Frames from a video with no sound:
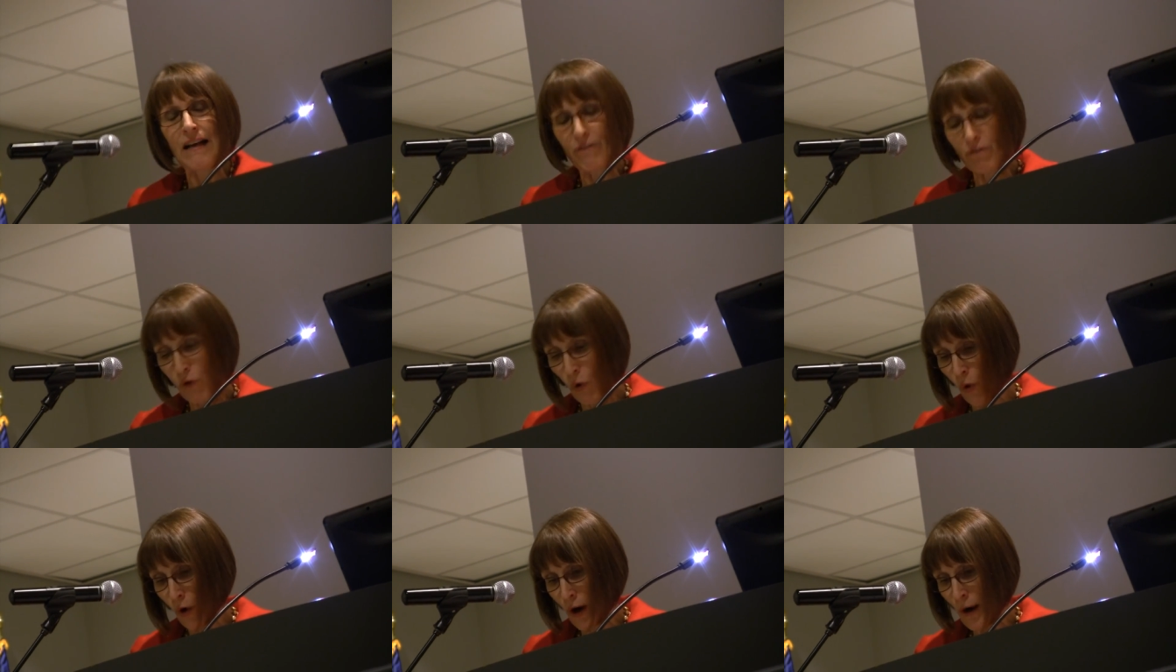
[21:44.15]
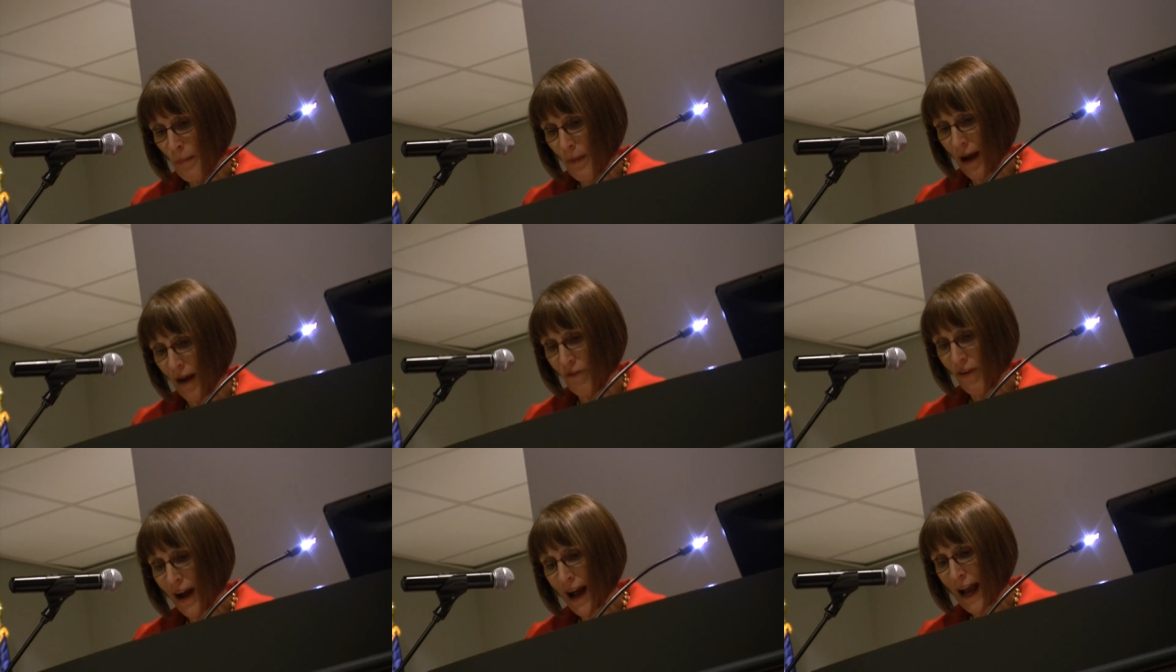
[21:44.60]
form
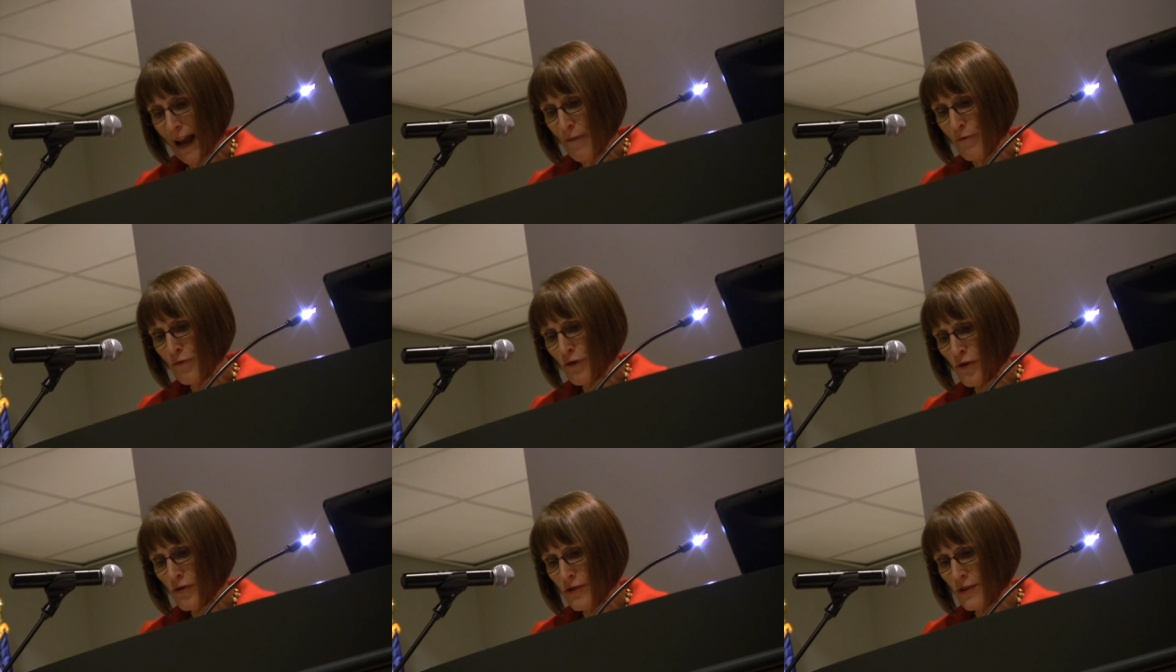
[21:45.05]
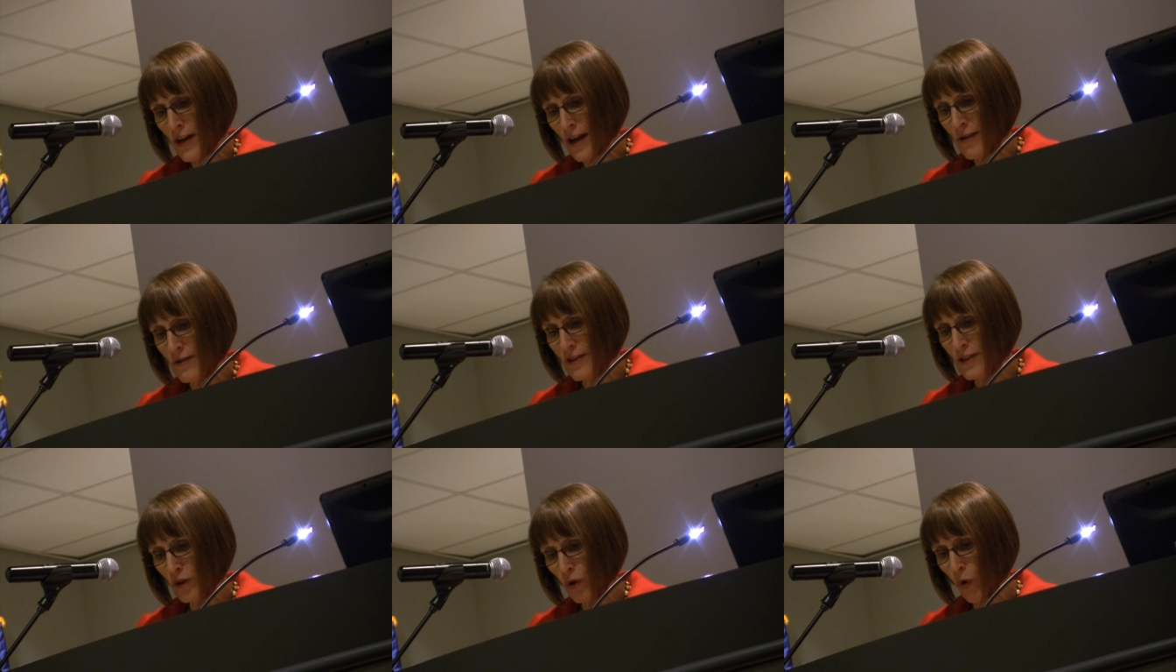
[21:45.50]
of high
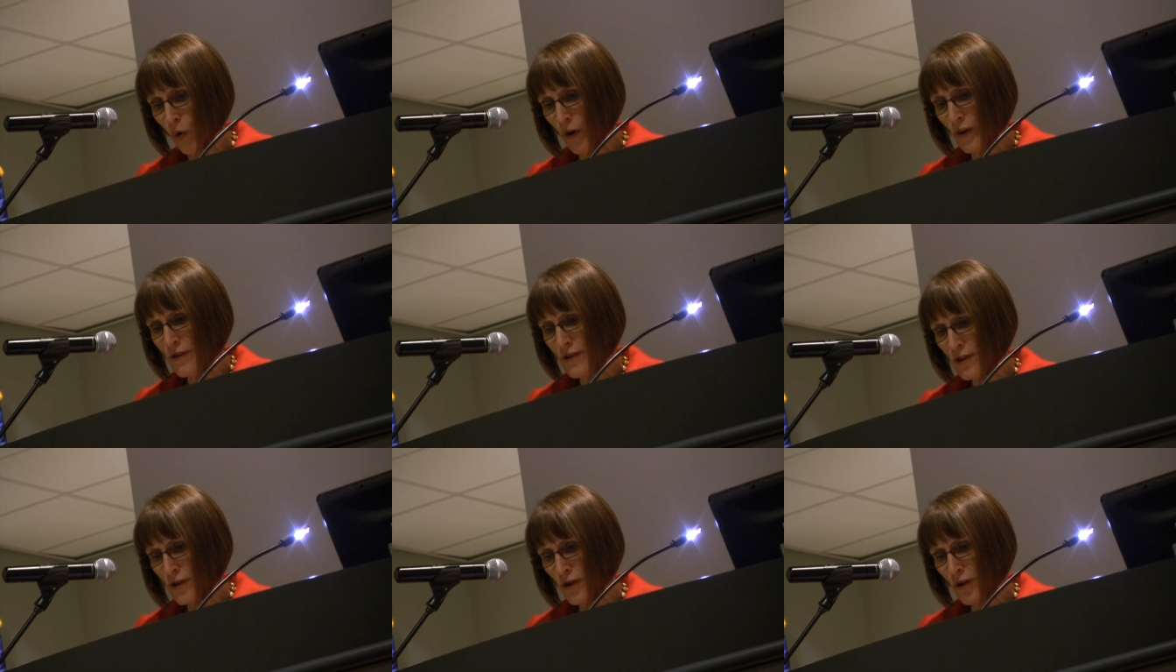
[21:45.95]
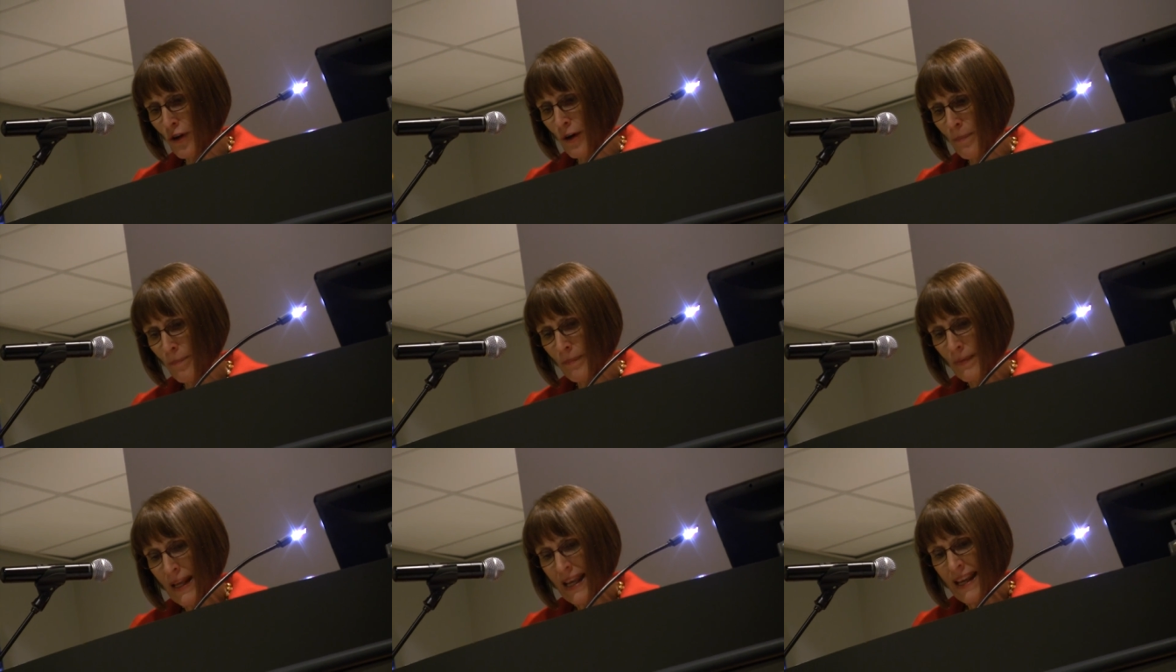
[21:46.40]
fructose corn
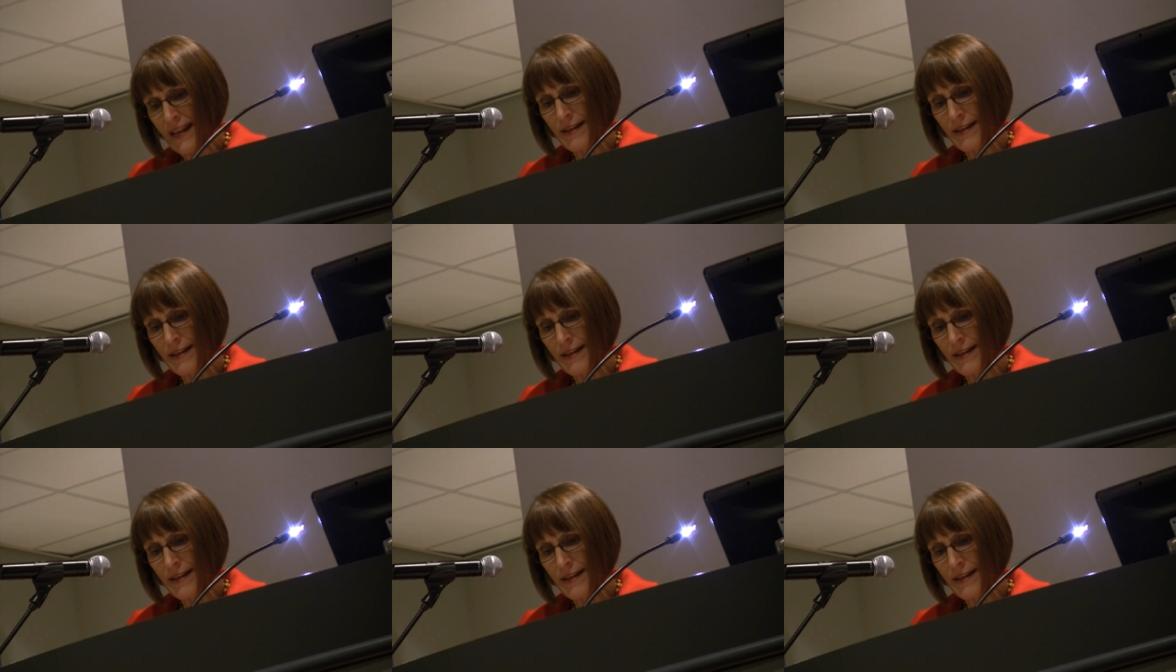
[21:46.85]
syrup